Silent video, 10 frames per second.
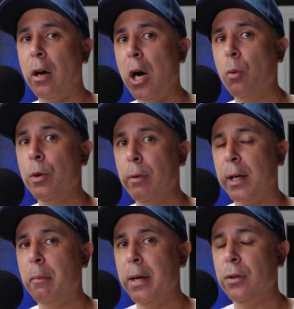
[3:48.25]
I would
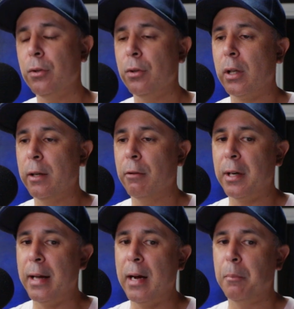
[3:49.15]
recommend to do clear in
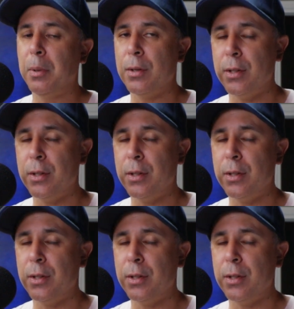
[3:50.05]
and out because